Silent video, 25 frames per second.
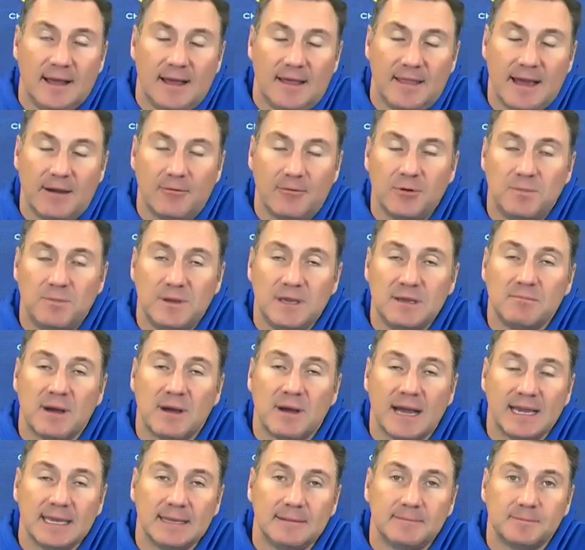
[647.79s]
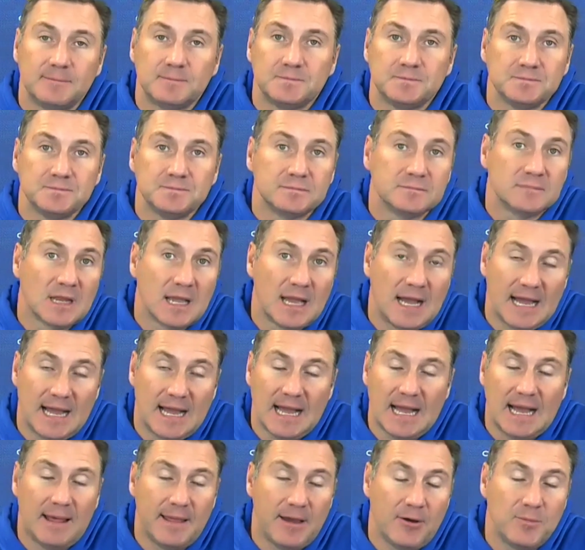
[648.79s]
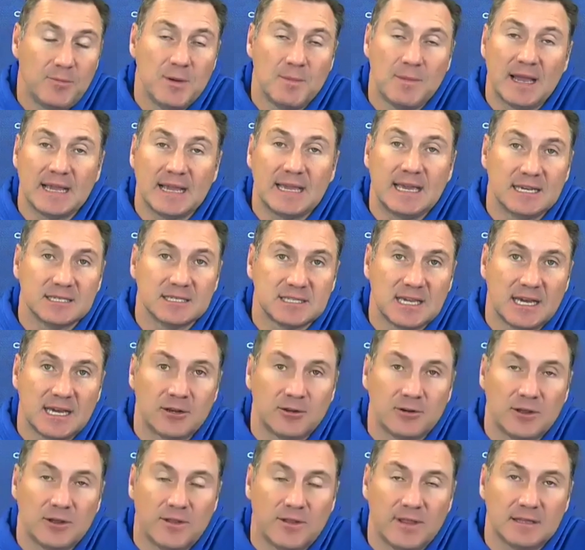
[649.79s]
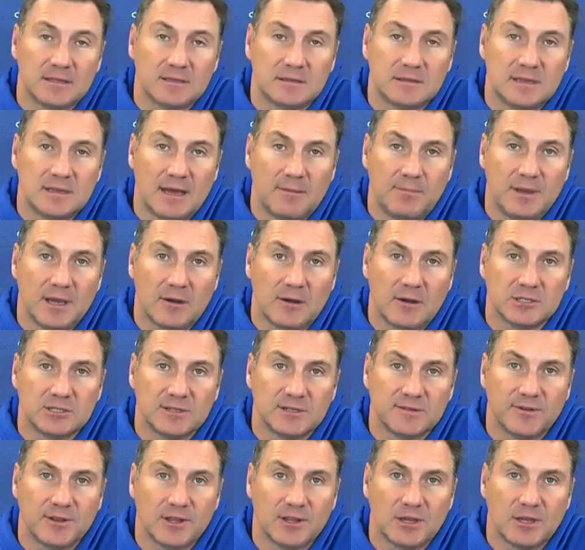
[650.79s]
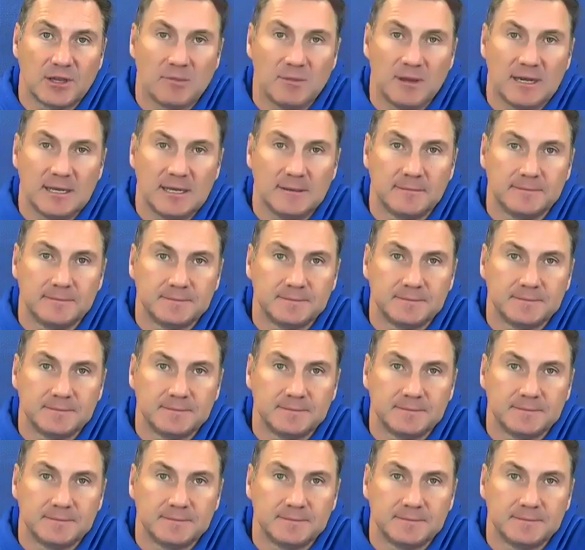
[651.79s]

That would be my guess. I don't know. That'd be a question for the committee.